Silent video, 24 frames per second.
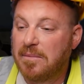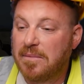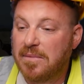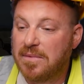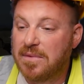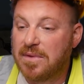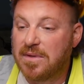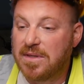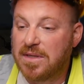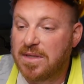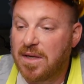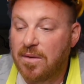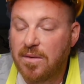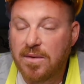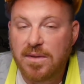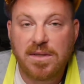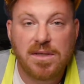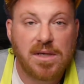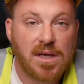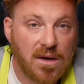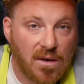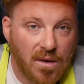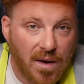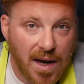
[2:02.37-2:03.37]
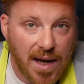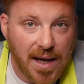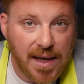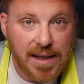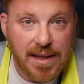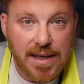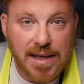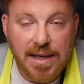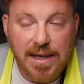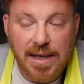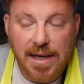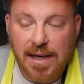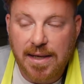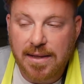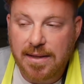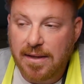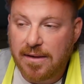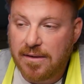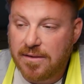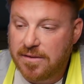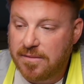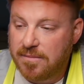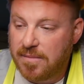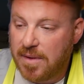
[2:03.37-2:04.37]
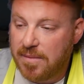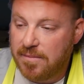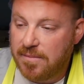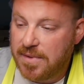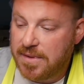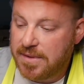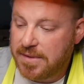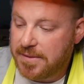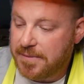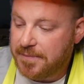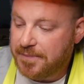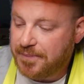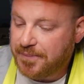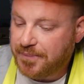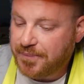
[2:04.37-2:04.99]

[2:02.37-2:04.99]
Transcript: so as to not alienate those members.